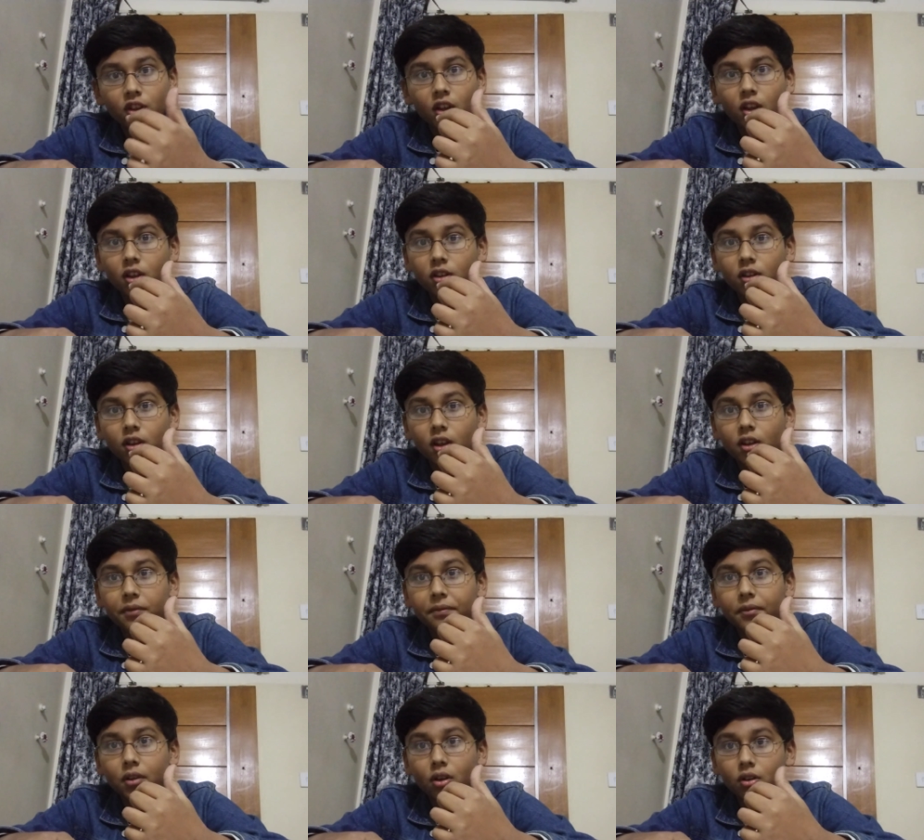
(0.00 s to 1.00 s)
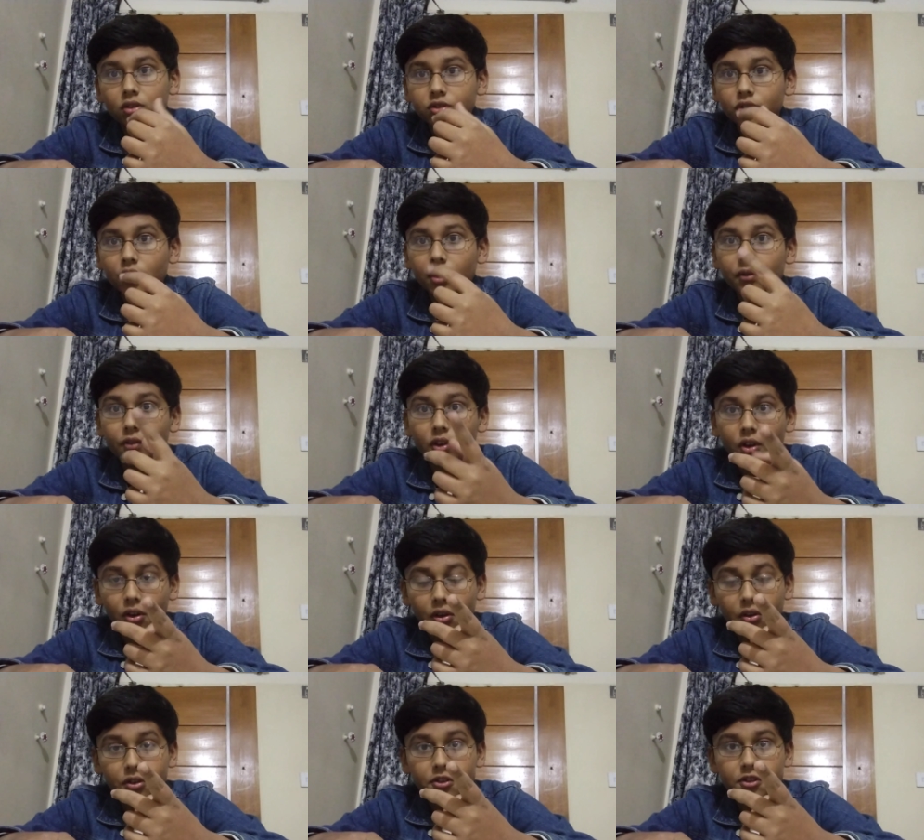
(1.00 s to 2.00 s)
and then we also have
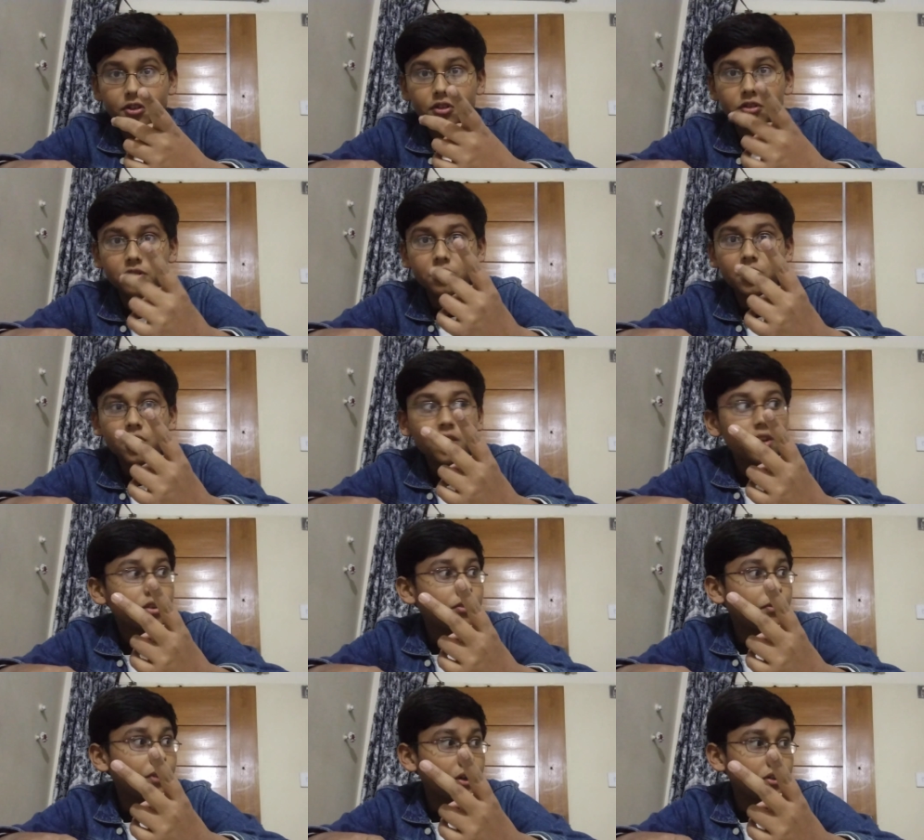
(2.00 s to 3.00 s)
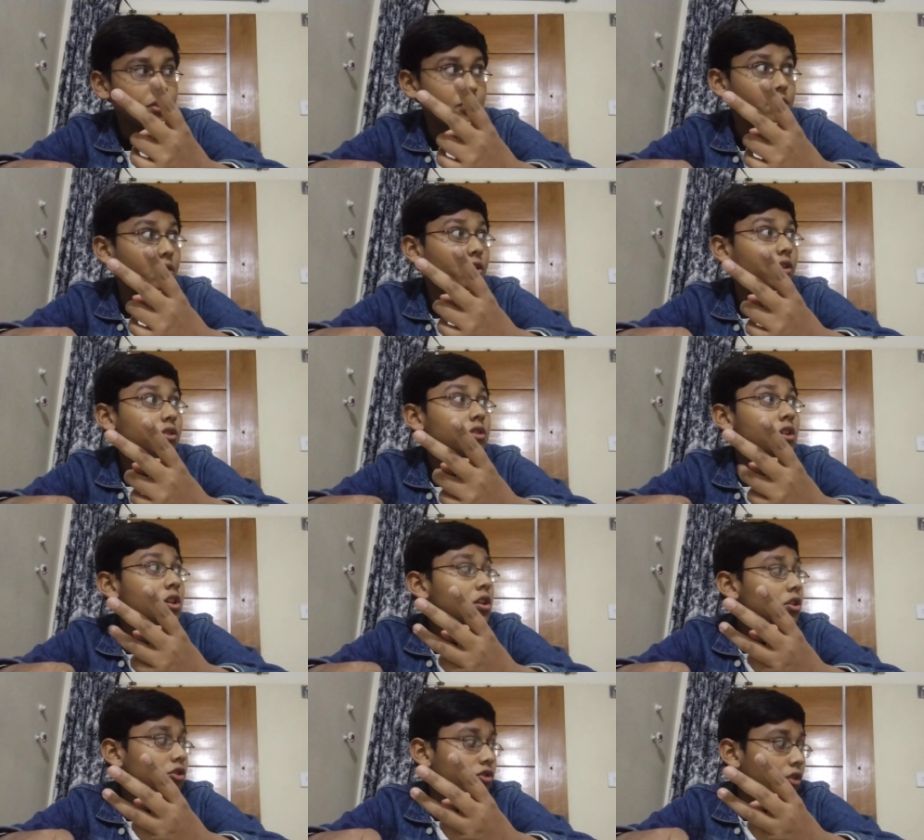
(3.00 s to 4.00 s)
curtains, windows,
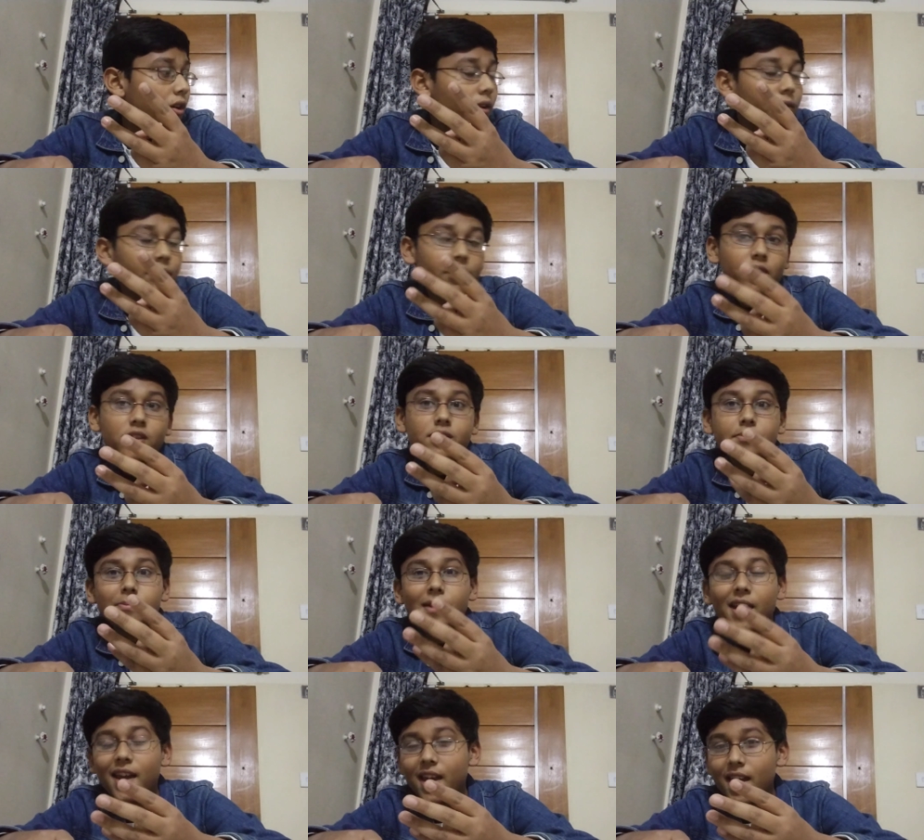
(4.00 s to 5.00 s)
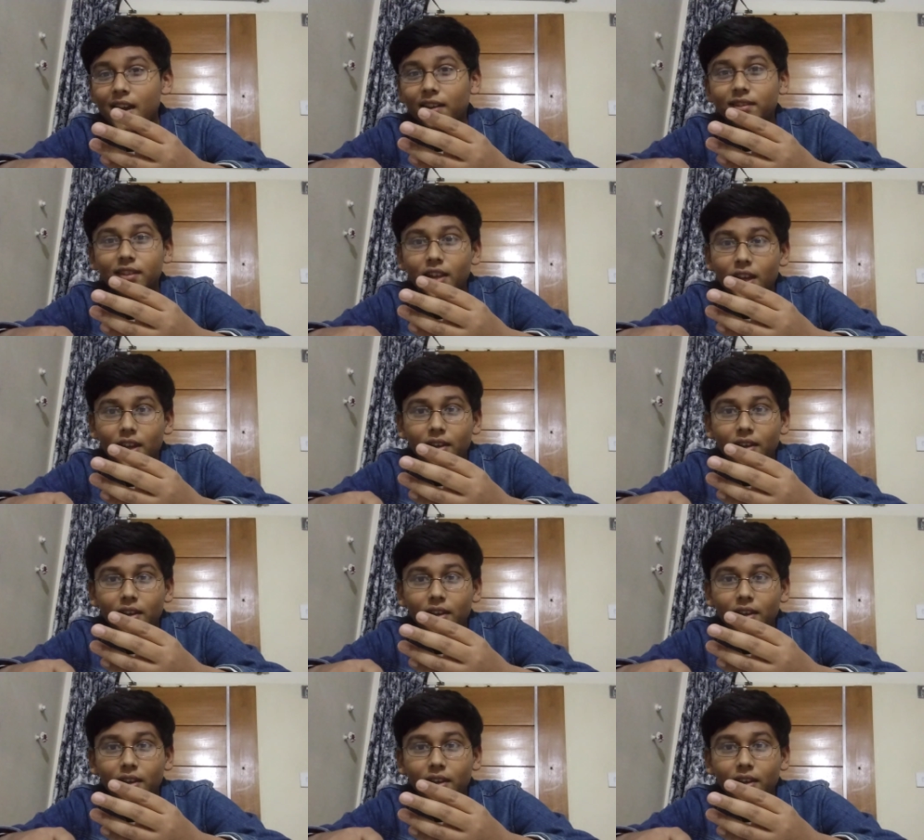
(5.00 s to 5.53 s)
trophies, bags,